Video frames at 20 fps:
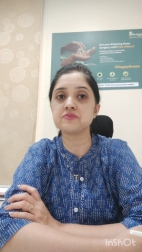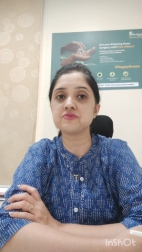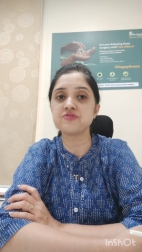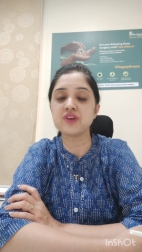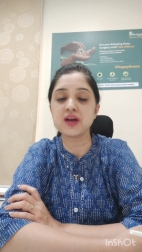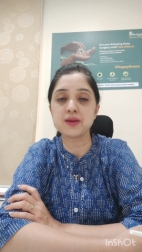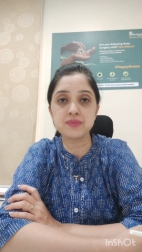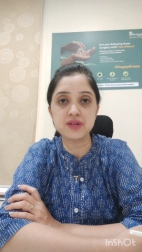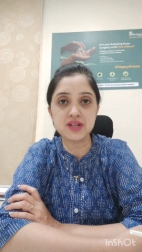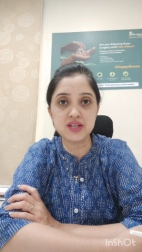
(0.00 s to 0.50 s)

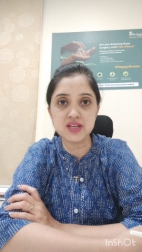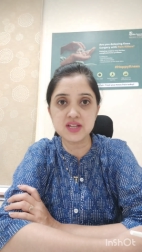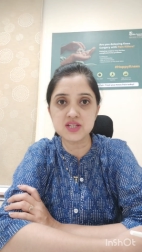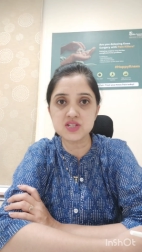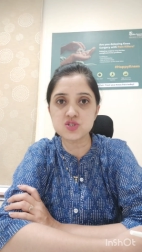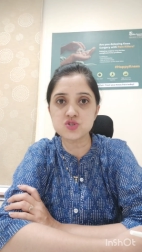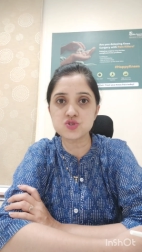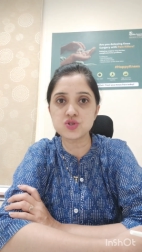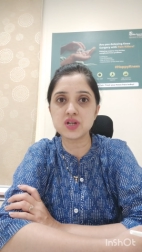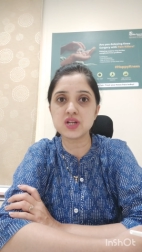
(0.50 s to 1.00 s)
family
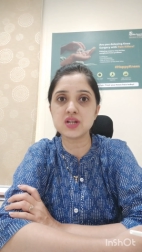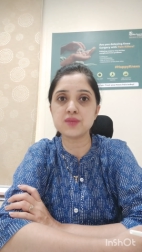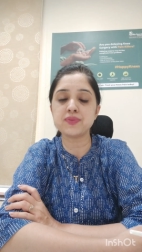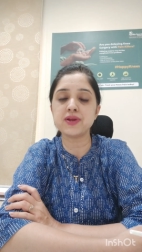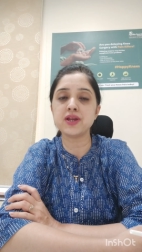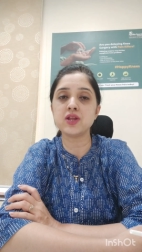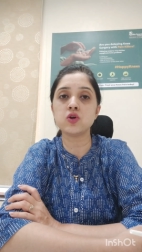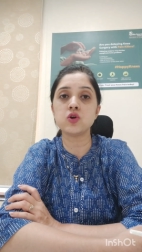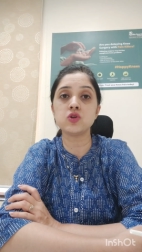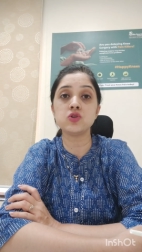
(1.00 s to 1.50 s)
history,
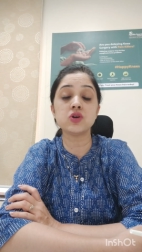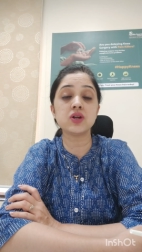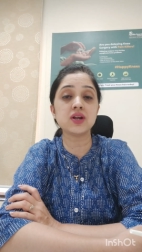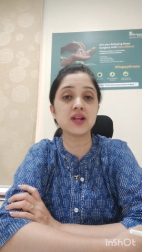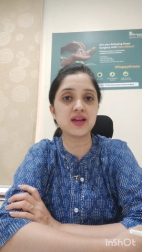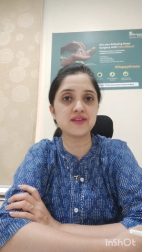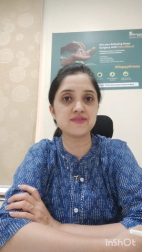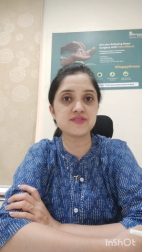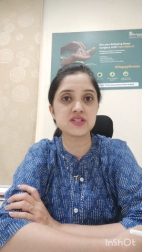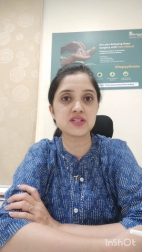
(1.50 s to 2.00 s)
depending on your
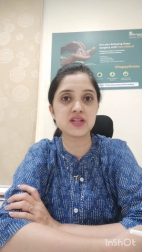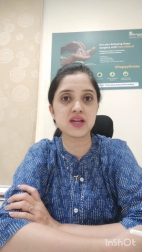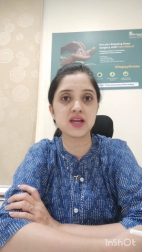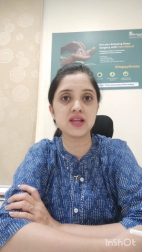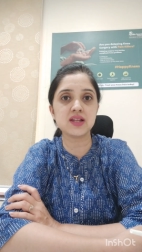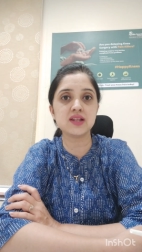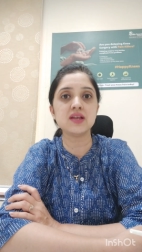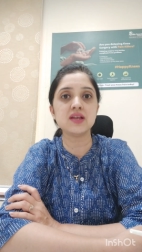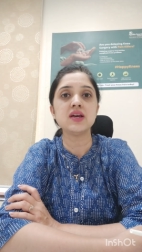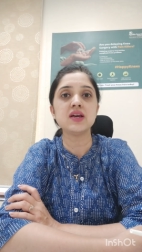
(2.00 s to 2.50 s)

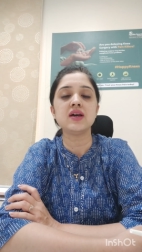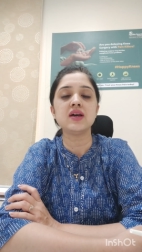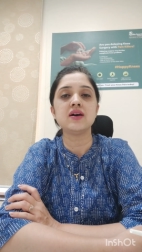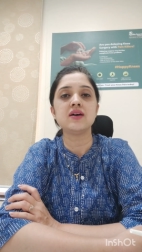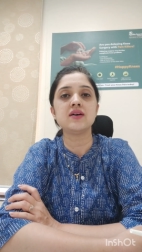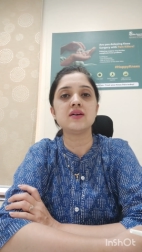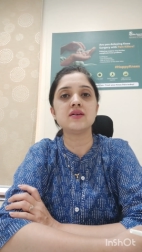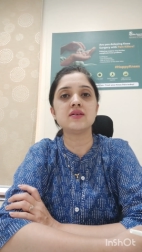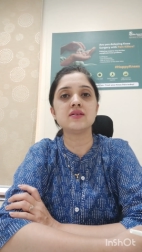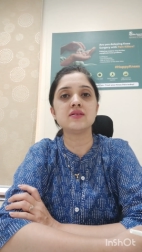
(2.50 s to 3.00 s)
lifestyle,
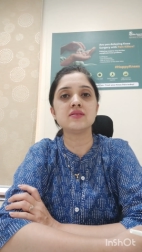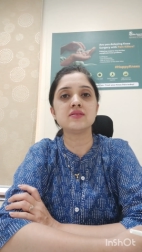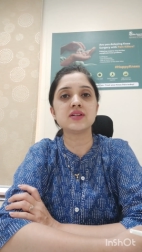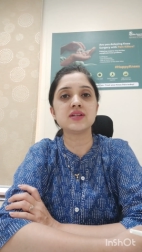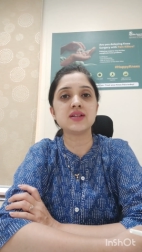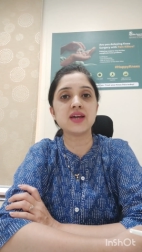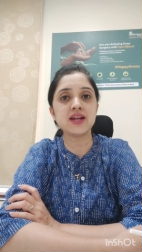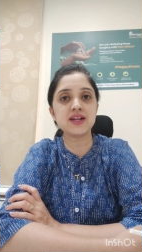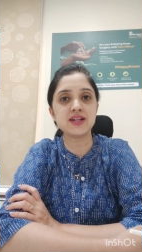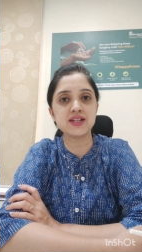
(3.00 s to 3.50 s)
the
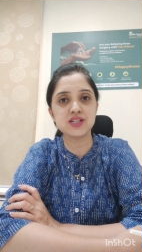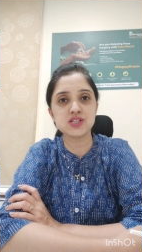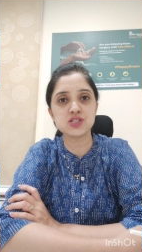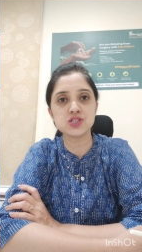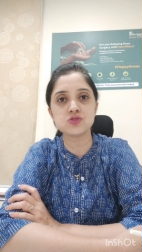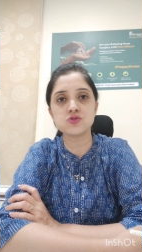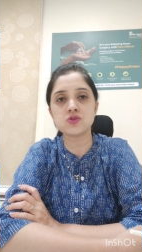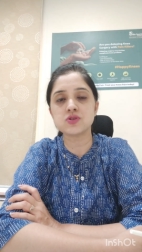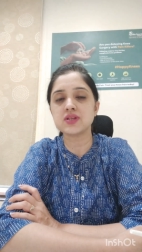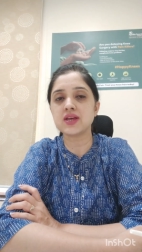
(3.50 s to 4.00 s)

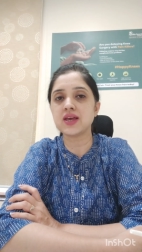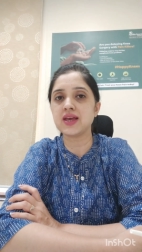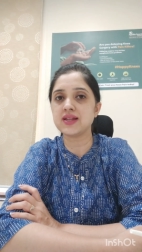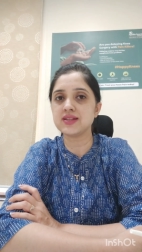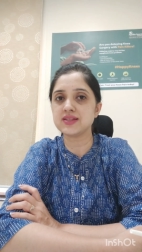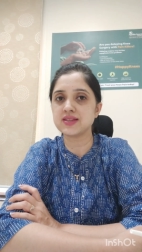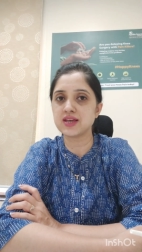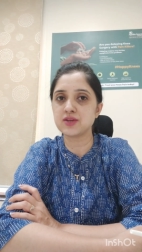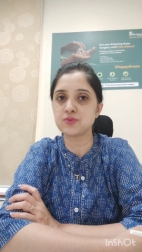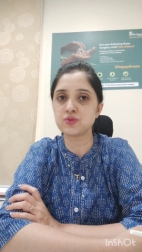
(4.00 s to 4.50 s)
dietitian or the
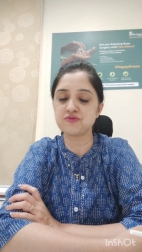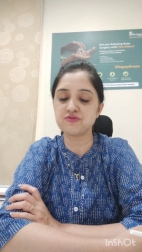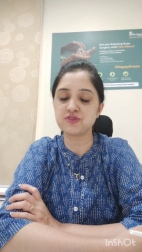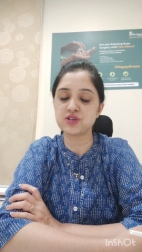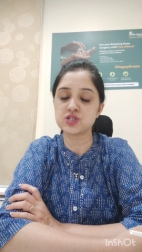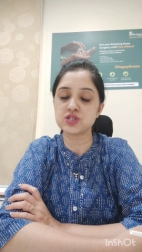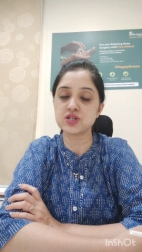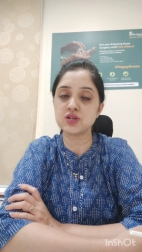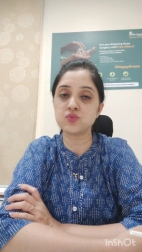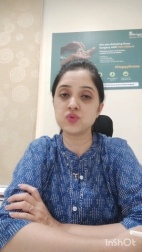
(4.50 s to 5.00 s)
healthcare
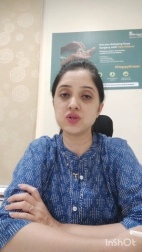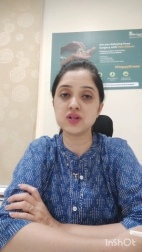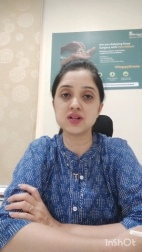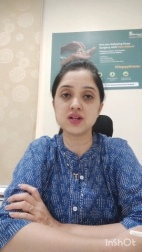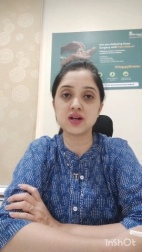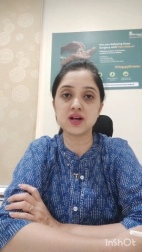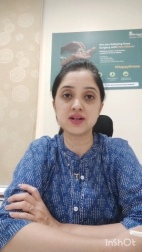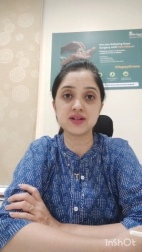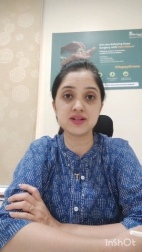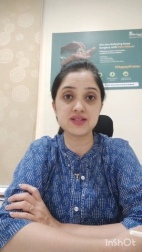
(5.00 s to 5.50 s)
professional
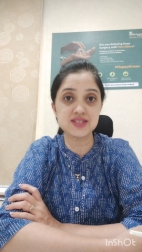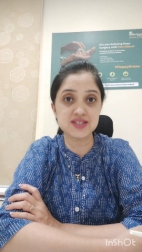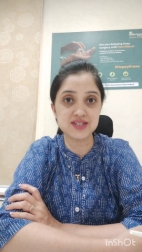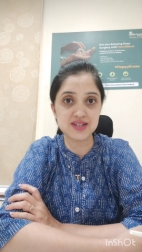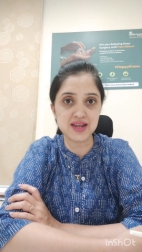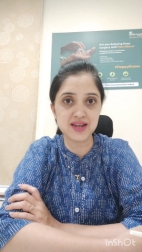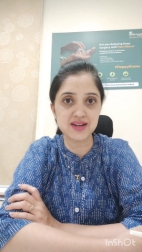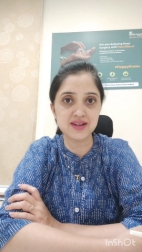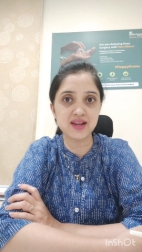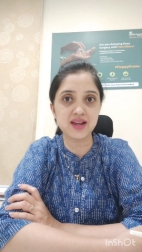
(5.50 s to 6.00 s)
will
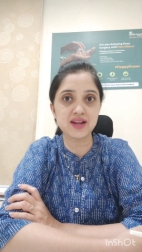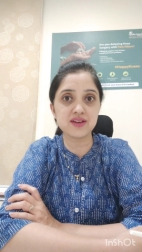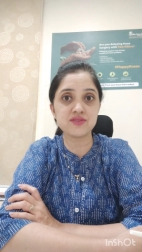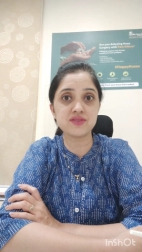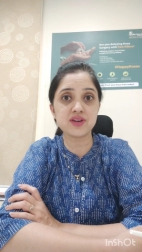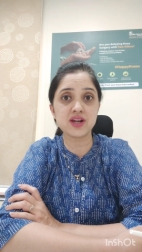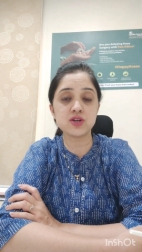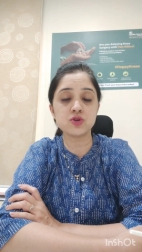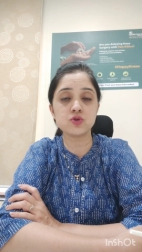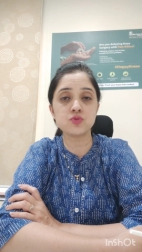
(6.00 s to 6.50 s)
understand and
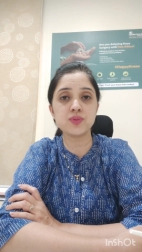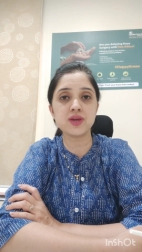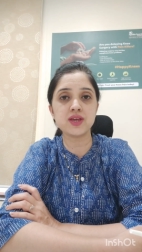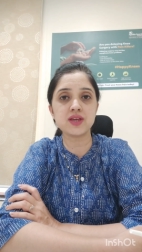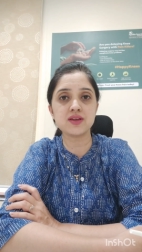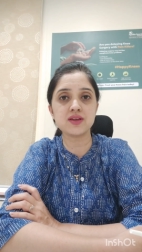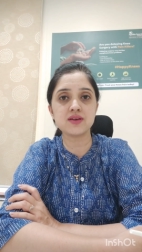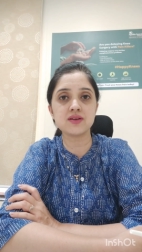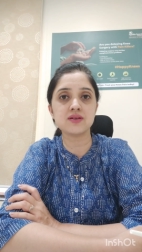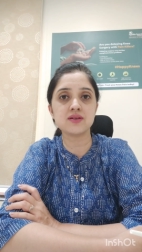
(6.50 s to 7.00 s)
try to
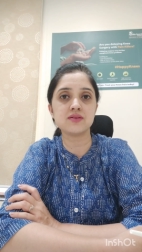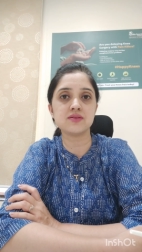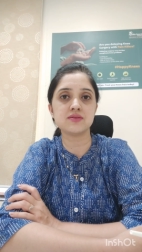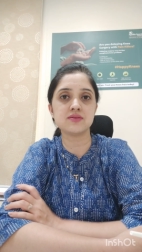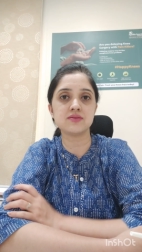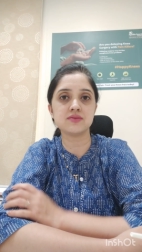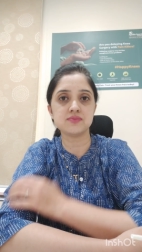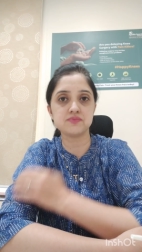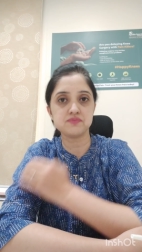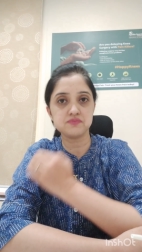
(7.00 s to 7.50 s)
make
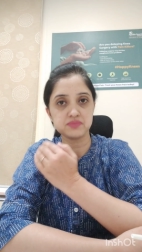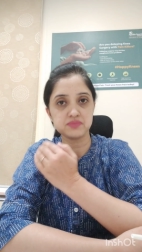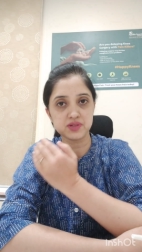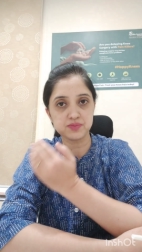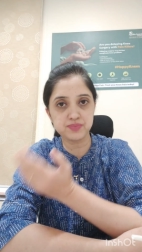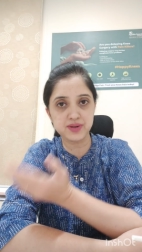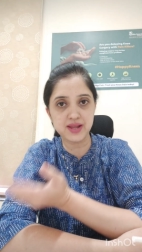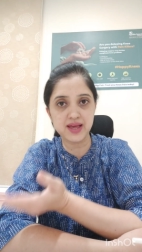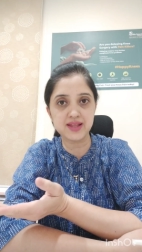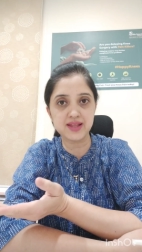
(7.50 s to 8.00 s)

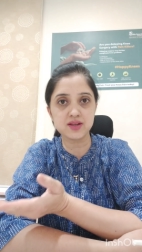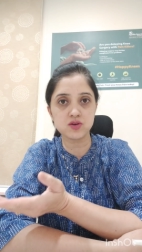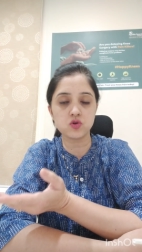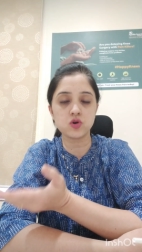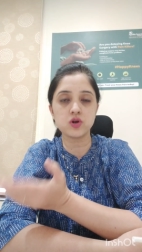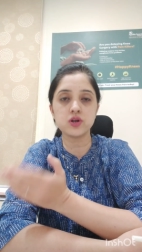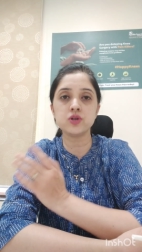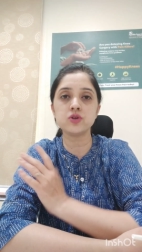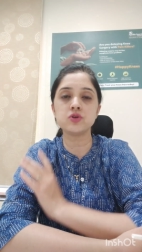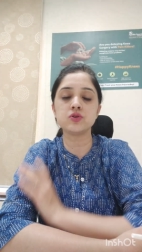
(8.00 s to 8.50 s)
the plan
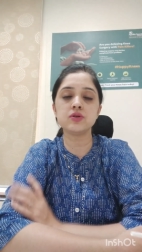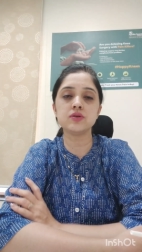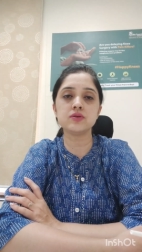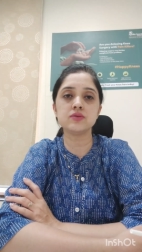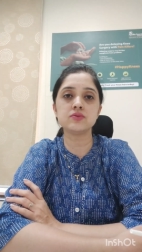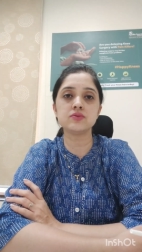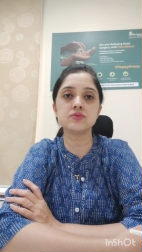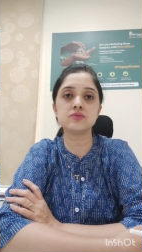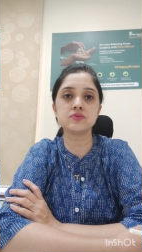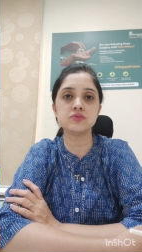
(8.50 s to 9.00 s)

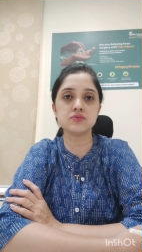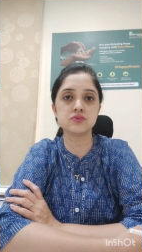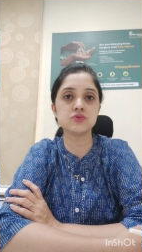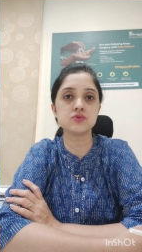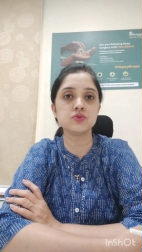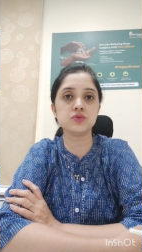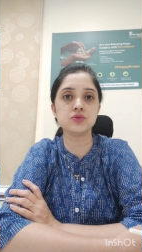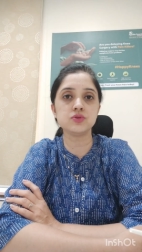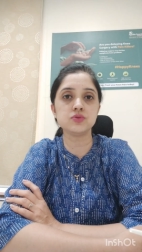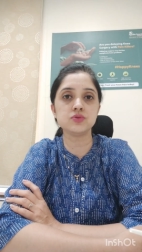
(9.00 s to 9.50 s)

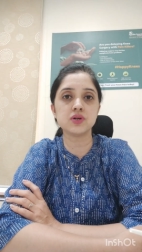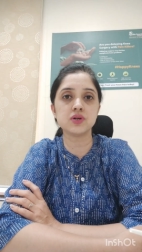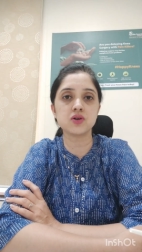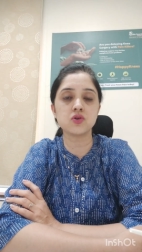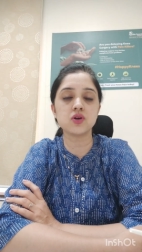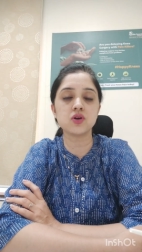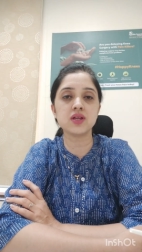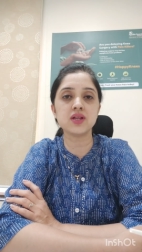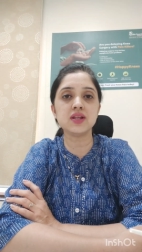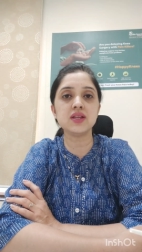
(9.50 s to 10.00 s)

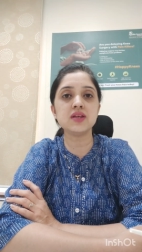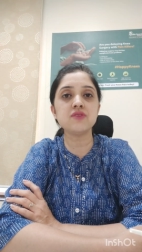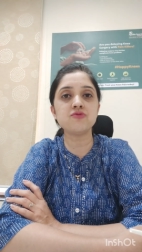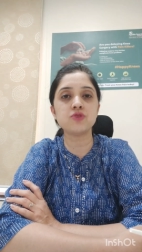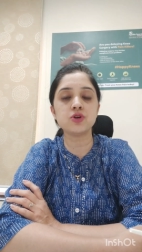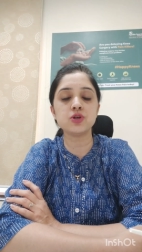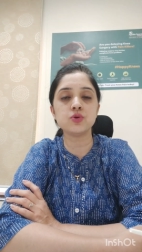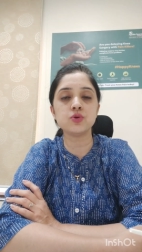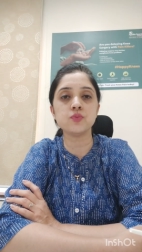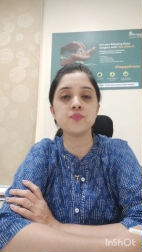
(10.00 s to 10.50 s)
accordingly
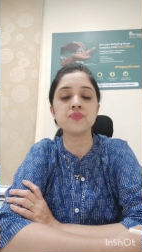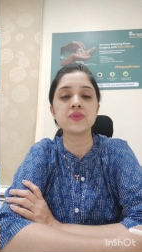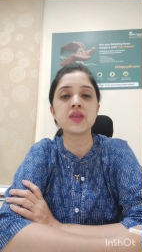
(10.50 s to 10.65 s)
for you.